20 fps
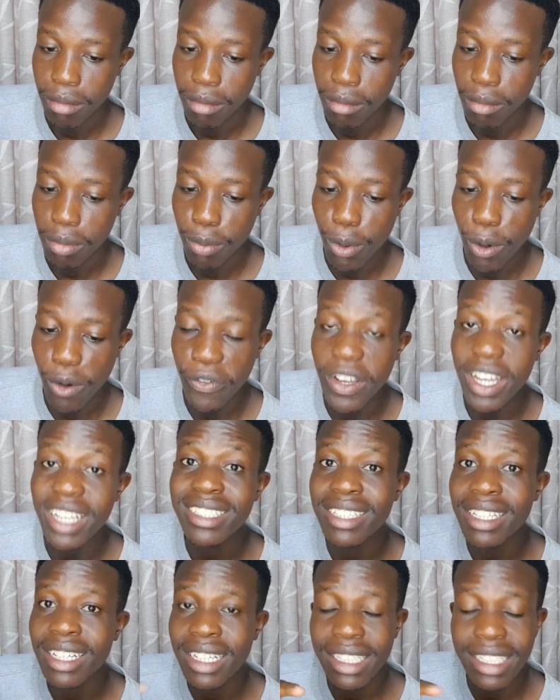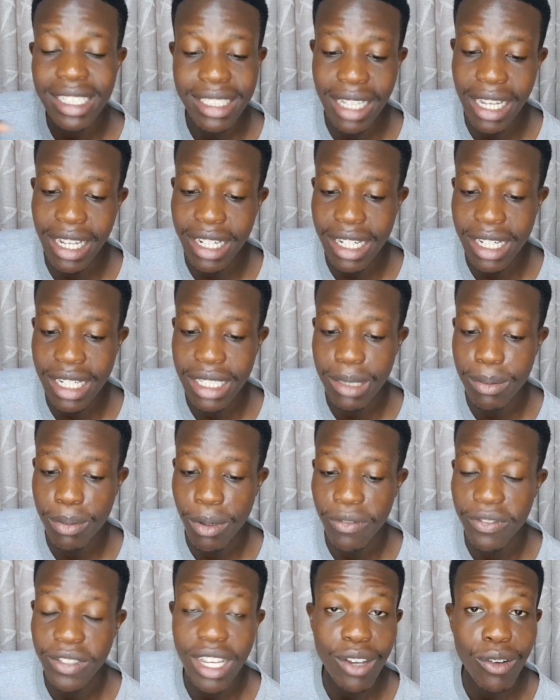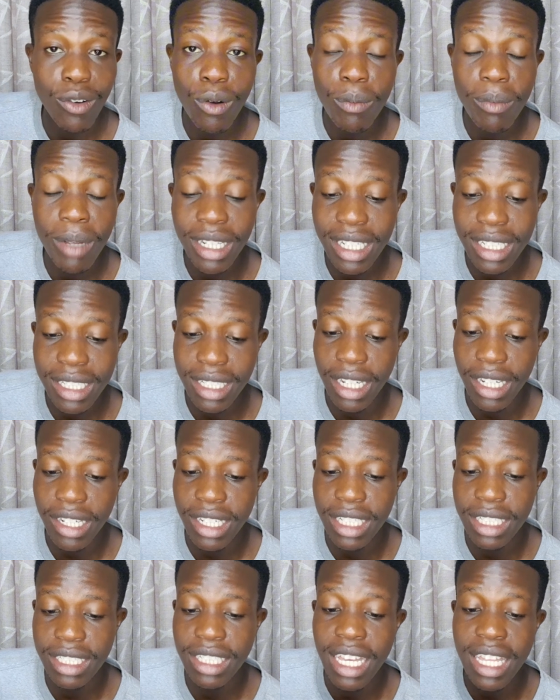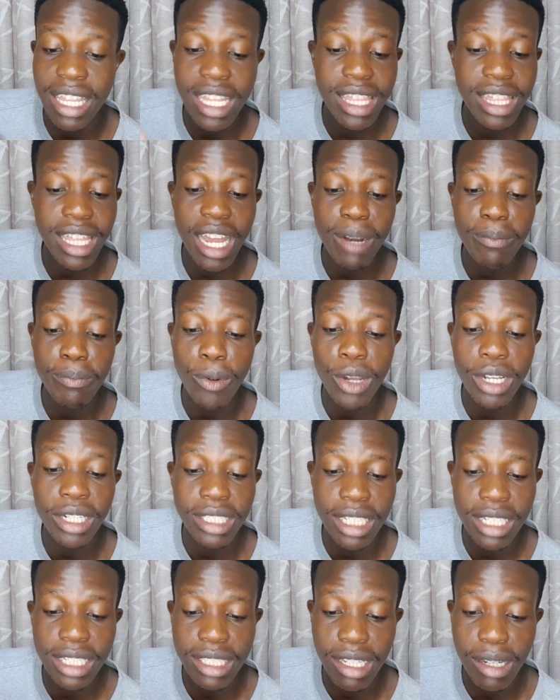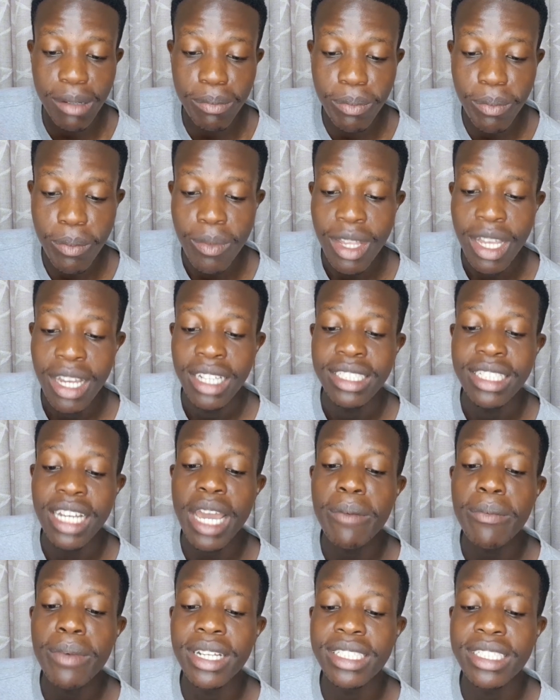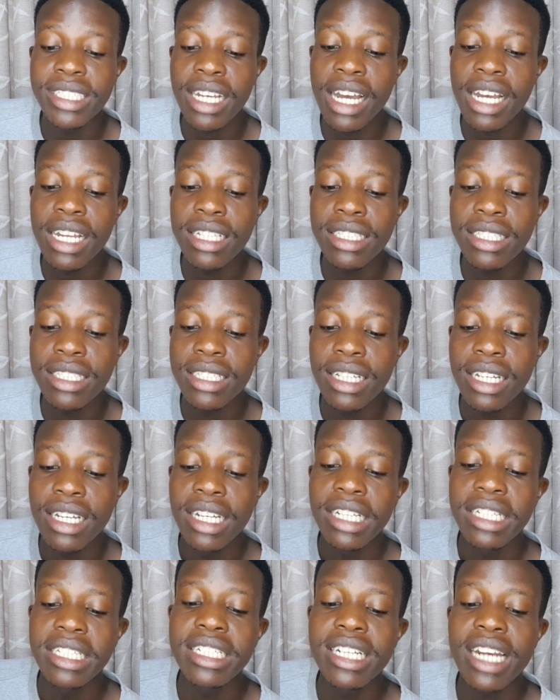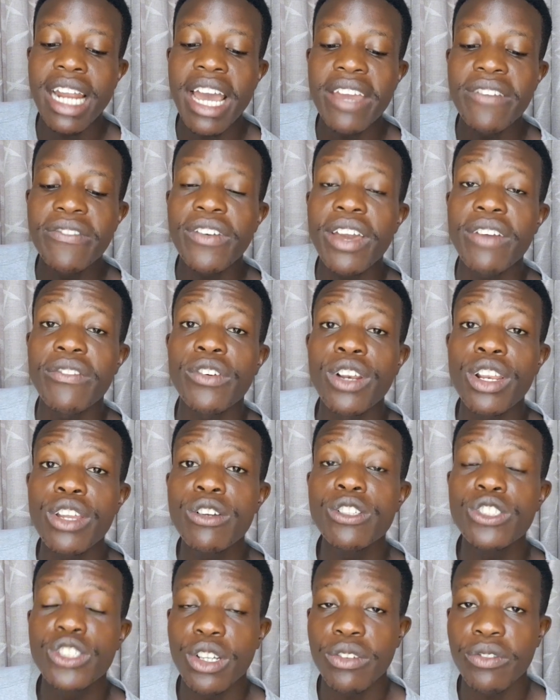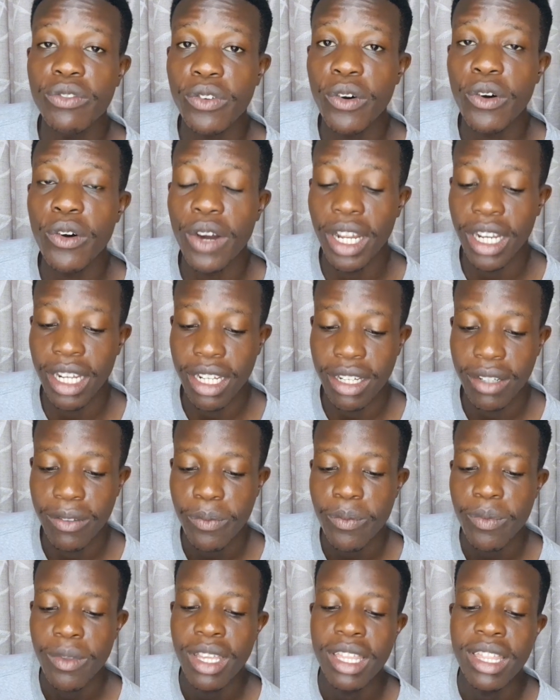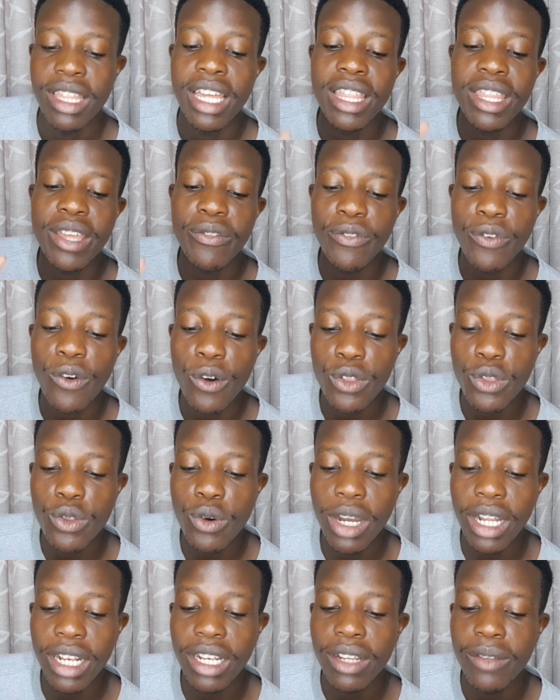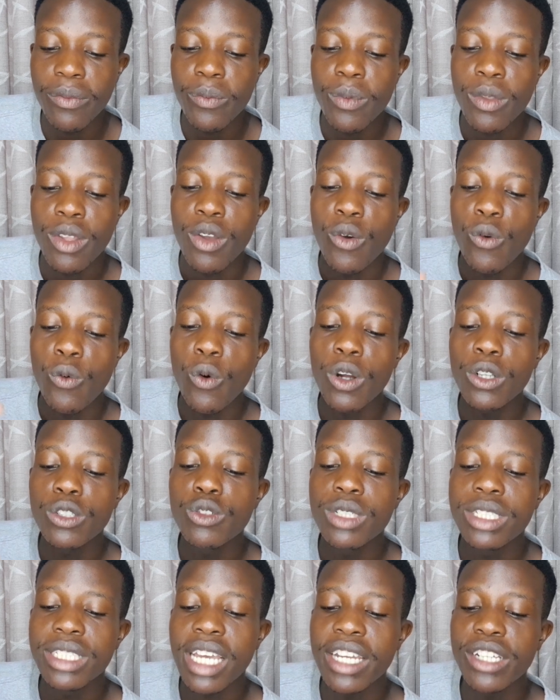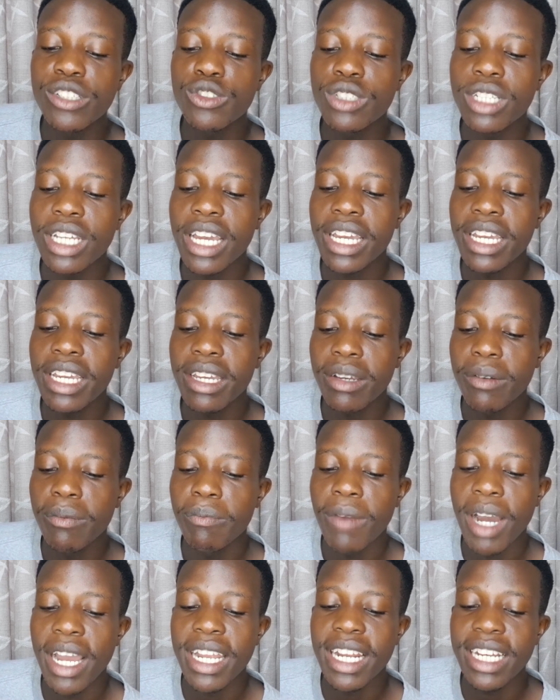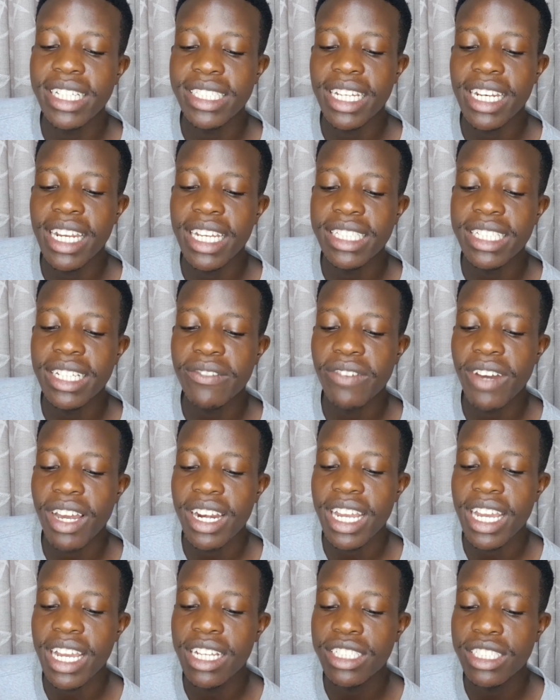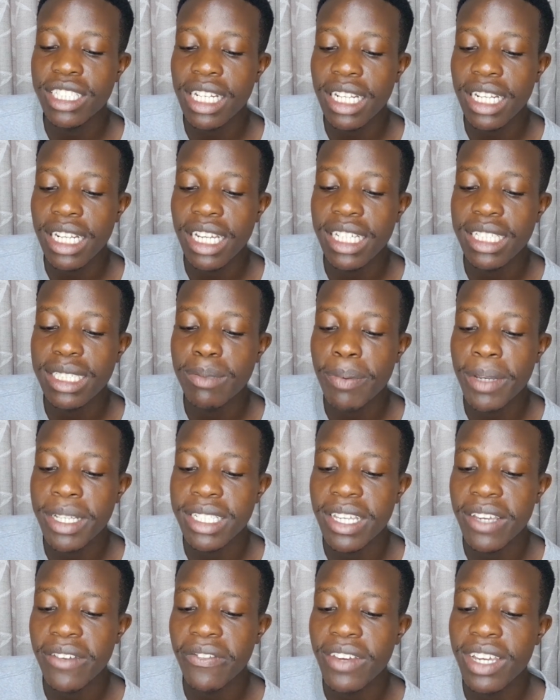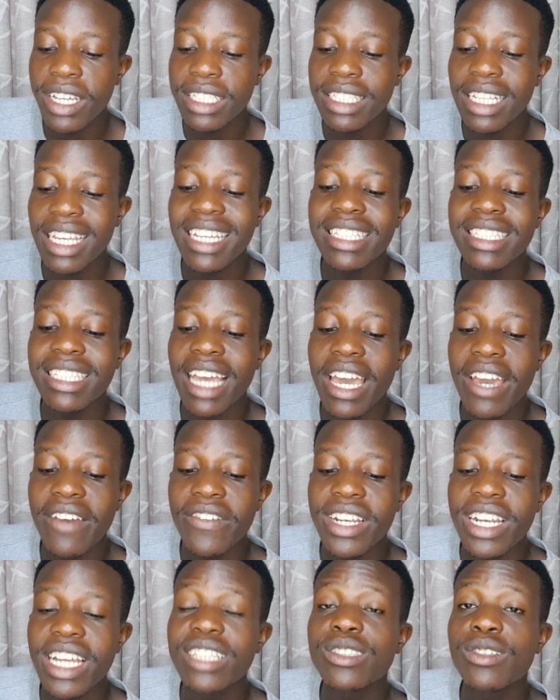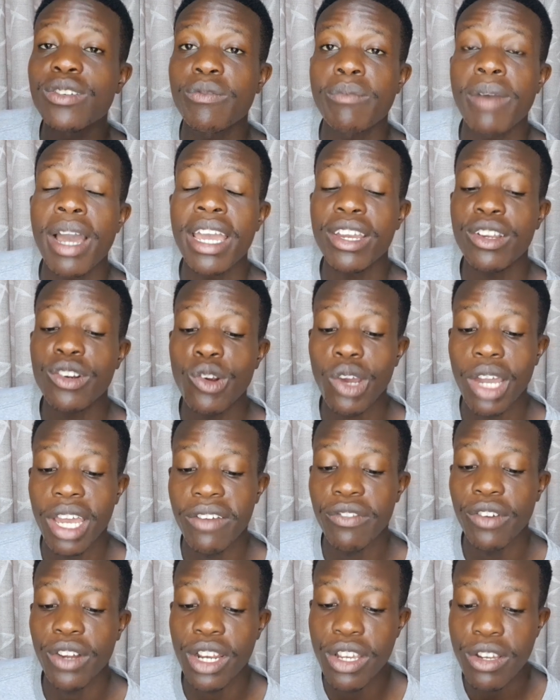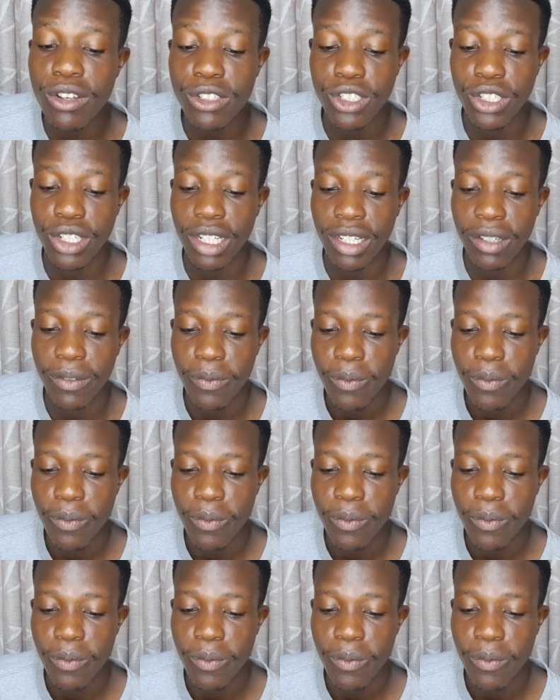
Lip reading: Professor Coleman disagrees. Then the third point is time and chance drive evolution forward. Then the fourth one, what we say today, minor genetic variation in specifics, is evidence of microevolution.